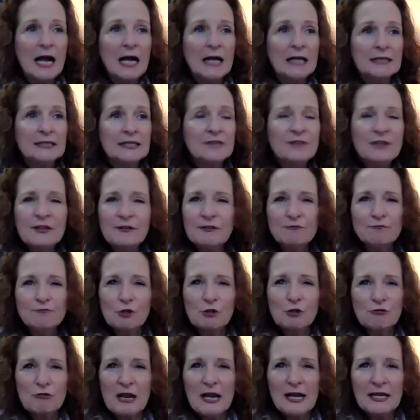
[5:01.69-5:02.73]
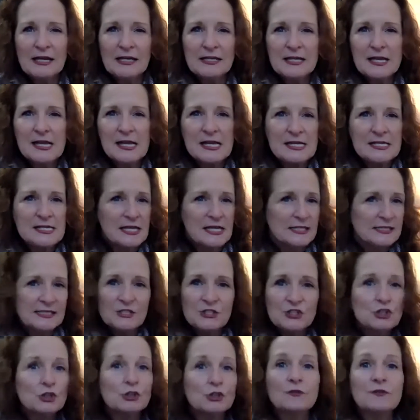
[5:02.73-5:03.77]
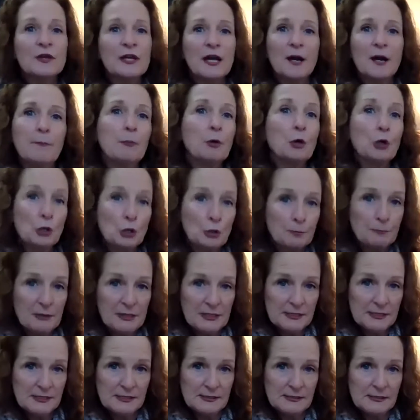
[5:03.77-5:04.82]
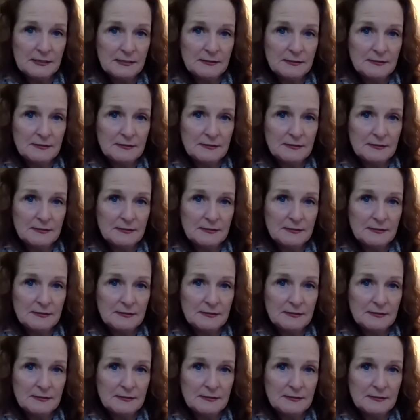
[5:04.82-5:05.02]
Living in regret doesn't serve a purpose.